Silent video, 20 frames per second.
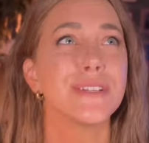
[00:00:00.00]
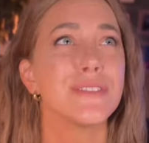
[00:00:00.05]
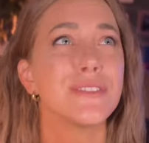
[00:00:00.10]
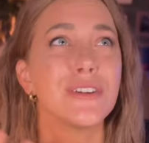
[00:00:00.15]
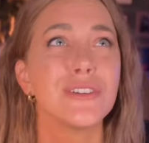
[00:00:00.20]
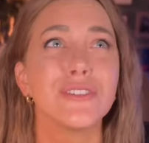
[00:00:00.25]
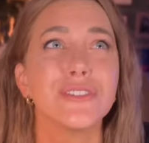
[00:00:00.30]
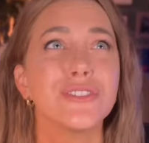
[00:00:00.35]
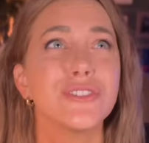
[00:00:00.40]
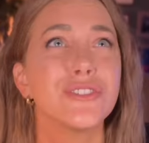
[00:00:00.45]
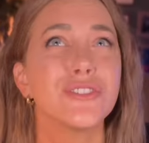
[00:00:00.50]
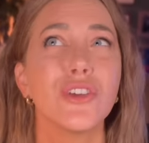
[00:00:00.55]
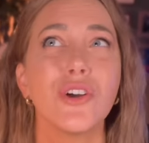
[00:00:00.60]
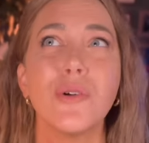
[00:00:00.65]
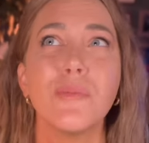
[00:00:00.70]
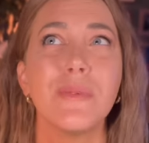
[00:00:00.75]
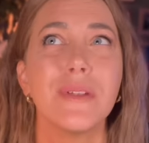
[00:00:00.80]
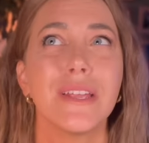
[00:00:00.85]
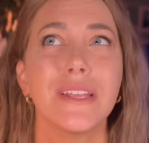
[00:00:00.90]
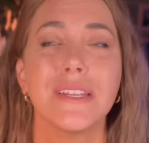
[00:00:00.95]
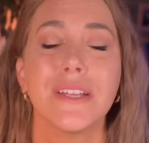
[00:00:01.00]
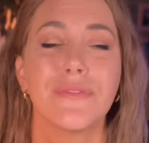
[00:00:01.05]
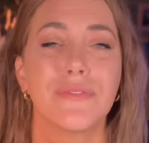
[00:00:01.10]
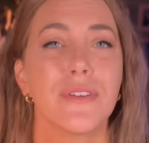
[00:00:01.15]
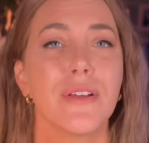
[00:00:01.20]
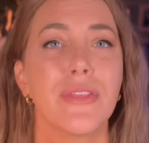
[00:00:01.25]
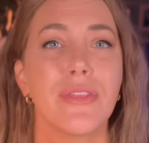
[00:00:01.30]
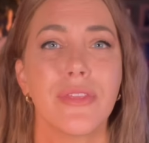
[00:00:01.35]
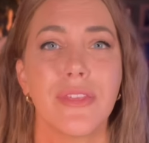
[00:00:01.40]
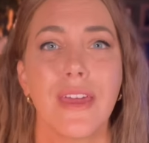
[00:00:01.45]
There's so many
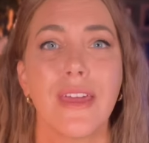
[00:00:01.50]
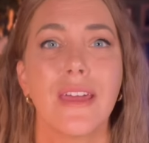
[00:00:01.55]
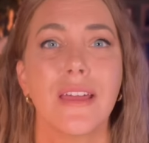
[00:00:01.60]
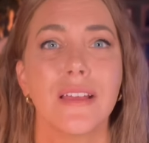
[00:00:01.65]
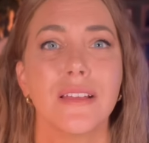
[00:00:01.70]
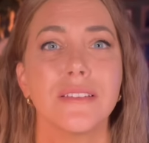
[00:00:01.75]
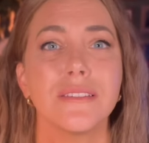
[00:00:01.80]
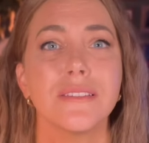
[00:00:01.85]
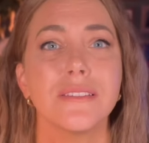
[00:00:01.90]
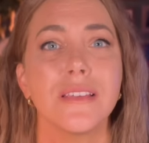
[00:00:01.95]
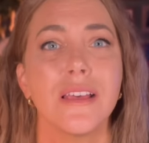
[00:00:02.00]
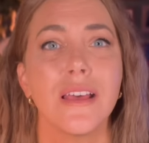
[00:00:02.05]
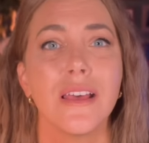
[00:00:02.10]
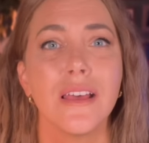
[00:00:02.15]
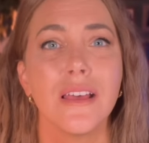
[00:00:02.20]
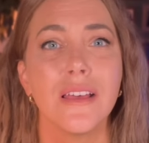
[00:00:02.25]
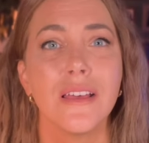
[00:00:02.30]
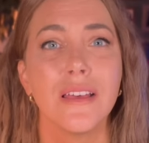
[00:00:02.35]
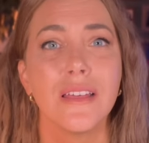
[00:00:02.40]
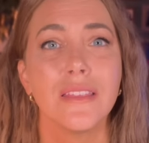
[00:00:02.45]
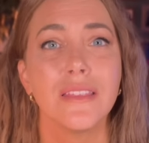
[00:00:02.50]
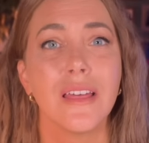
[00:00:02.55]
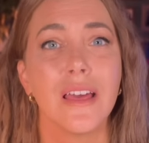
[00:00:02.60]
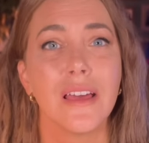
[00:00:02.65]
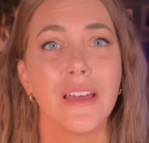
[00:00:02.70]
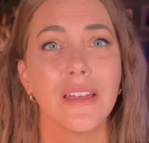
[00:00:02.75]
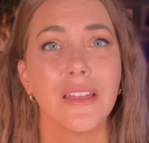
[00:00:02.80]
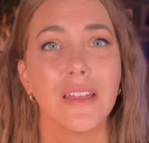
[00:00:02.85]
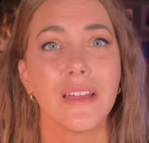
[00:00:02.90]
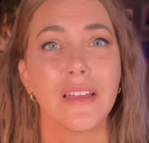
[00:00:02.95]
different things
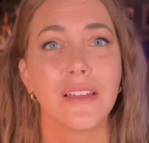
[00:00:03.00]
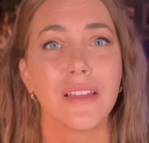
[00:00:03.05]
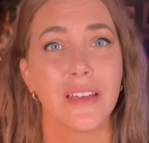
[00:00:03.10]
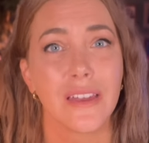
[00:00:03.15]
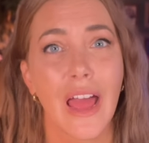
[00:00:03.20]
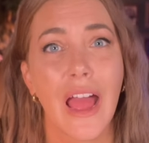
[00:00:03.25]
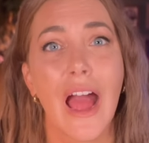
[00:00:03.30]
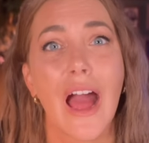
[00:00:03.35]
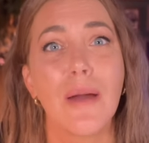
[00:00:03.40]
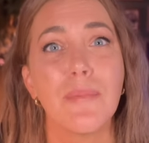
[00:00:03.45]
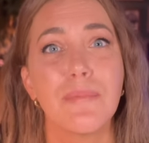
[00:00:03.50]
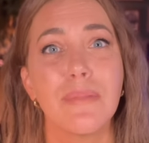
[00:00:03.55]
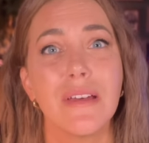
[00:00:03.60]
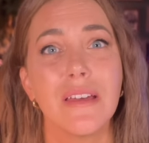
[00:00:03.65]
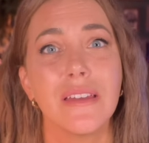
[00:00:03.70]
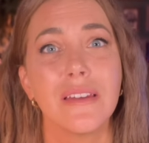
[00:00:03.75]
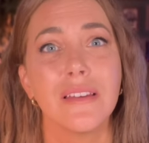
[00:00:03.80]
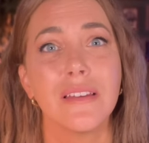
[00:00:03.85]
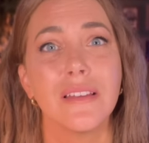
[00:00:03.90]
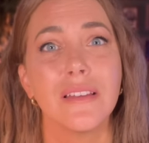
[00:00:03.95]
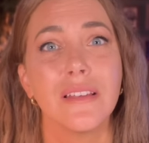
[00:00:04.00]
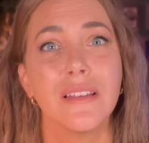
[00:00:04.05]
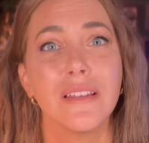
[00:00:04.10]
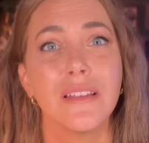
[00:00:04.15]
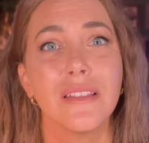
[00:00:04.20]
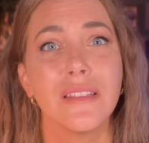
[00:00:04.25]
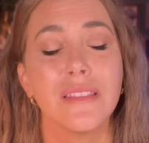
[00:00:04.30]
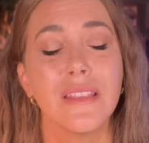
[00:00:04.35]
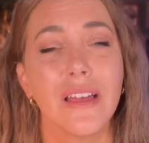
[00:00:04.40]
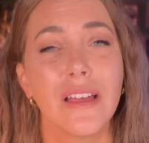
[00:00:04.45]
that could happen
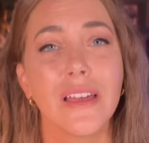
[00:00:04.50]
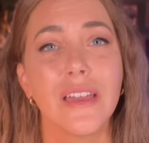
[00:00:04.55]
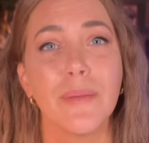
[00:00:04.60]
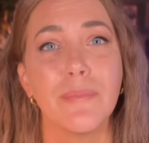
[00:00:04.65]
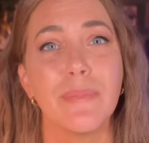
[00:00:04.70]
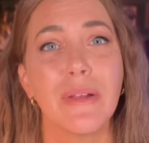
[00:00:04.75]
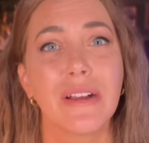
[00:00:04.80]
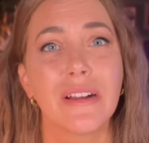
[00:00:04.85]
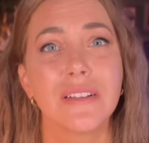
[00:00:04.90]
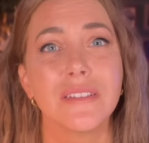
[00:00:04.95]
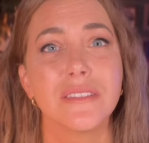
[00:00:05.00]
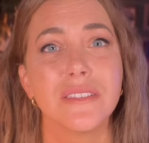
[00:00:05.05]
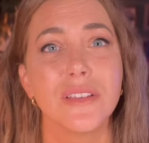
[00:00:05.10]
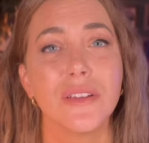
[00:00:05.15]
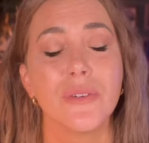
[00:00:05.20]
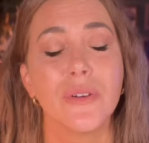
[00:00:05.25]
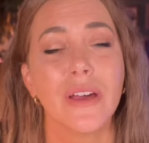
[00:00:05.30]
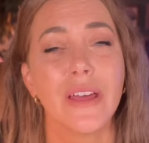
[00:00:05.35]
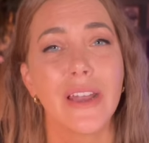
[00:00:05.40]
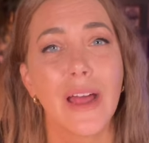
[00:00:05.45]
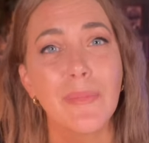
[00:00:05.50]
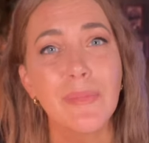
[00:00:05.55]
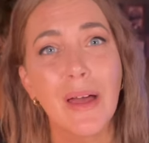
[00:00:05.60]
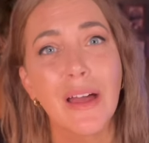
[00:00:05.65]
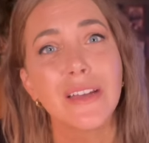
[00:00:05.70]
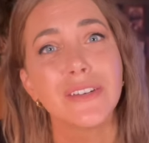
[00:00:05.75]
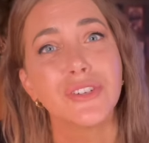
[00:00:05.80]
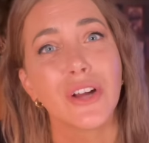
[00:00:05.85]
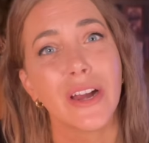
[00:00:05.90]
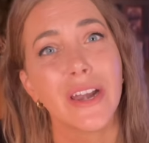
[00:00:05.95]
that could embarrass you. And I'm
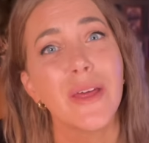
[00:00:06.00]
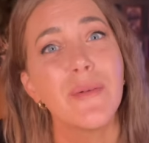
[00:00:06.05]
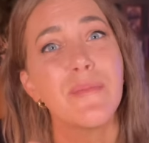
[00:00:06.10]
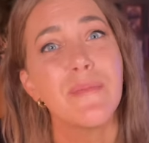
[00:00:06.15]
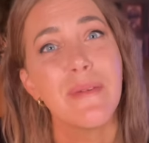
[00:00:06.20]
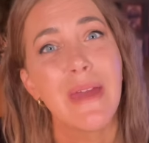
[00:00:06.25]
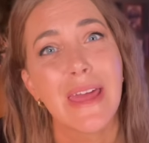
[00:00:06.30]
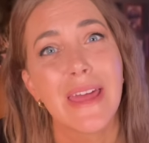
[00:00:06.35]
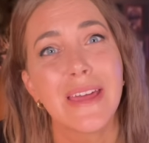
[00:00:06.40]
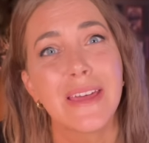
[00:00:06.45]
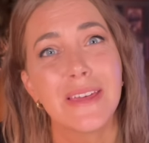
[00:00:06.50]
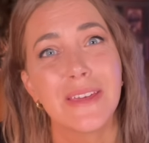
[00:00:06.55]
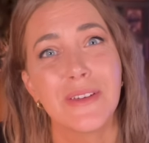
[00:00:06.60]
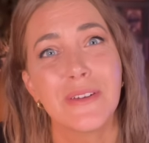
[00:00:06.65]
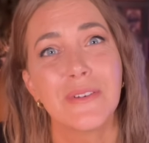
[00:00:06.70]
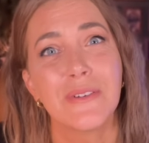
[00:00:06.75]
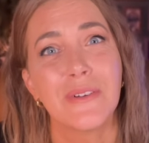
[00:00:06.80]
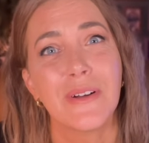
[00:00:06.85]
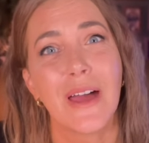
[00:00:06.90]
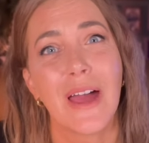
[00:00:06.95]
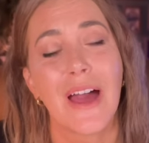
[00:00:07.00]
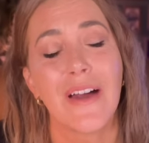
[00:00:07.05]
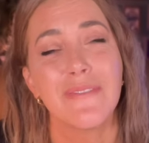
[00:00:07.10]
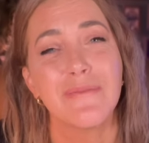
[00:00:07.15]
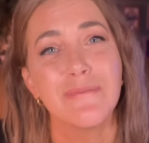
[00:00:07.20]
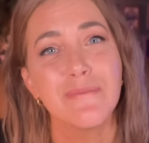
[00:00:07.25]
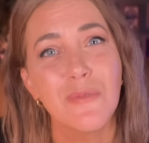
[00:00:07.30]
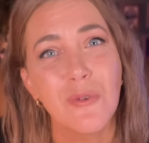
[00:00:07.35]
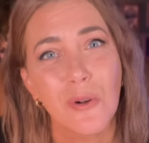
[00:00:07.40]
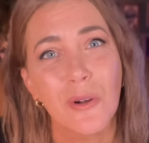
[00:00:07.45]
not trying to make you have
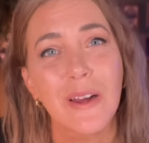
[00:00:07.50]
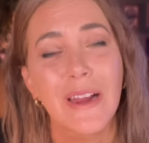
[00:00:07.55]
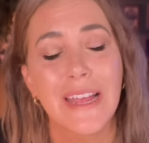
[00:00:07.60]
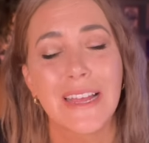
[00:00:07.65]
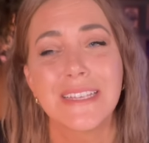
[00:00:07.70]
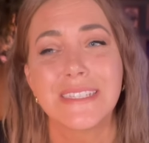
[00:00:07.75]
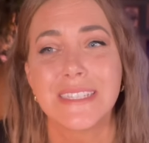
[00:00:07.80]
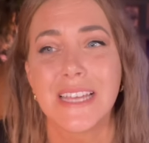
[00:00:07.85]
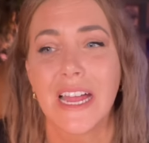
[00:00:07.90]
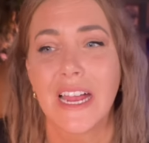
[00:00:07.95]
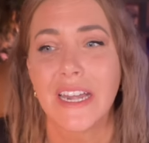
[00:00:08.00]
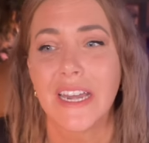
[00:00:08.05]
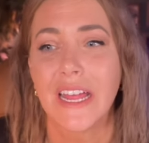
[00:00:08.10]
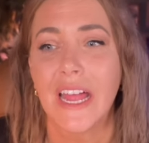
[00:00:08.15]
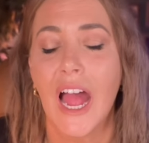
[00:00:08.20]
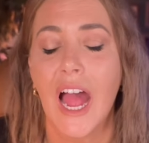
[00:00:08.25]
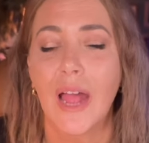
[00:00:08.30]
more anxiety.